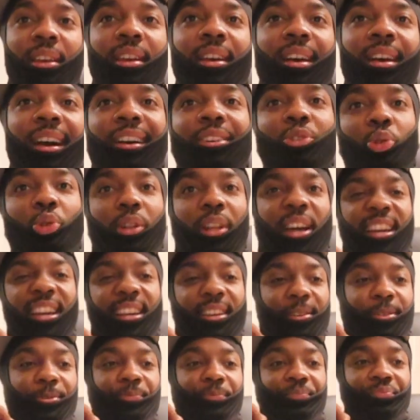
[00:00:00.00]
I don't like
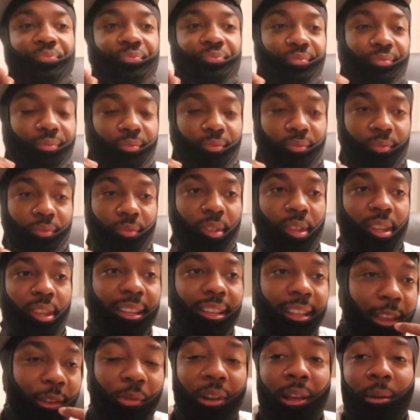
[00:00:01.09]
when